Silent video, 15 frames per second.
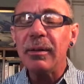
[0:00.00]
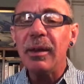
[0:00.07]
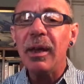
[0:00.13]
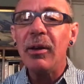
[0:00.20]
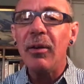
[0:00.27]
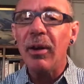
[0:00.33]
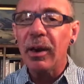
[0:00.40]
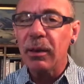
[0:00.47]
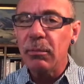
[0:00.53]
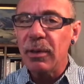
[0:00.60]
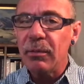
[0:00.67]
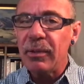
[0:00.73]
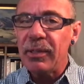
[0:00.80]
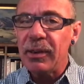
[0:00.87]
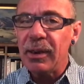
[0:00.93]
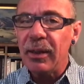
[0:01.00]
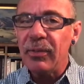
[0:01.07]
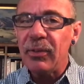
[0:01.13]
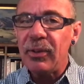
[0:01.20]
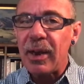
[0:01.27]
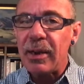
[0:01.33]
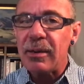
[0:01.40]
with an
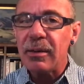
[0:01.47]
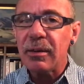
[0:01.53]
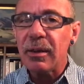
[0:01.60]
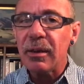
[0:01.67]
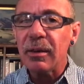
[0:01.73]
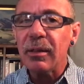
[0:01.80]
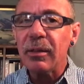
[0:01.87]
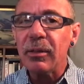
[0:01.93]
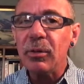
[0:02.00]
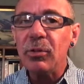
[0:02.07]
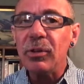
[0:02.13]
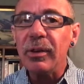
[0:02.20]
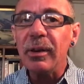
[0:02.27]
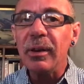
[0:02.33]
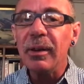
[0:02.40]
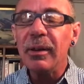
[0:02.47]
unstated conclusion.